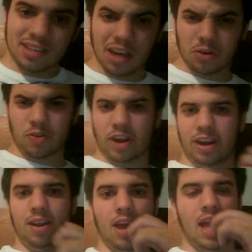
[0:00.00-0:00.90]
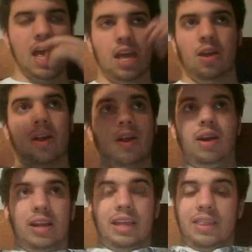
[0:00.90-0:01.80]
title reign.
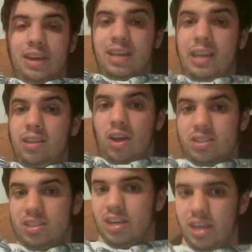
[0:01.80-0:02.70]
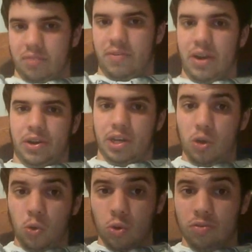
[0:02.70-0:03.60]
And then he lost it in very
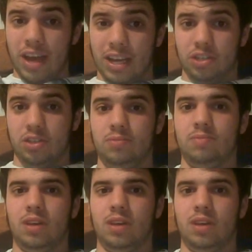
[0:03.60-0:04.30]
cool fashion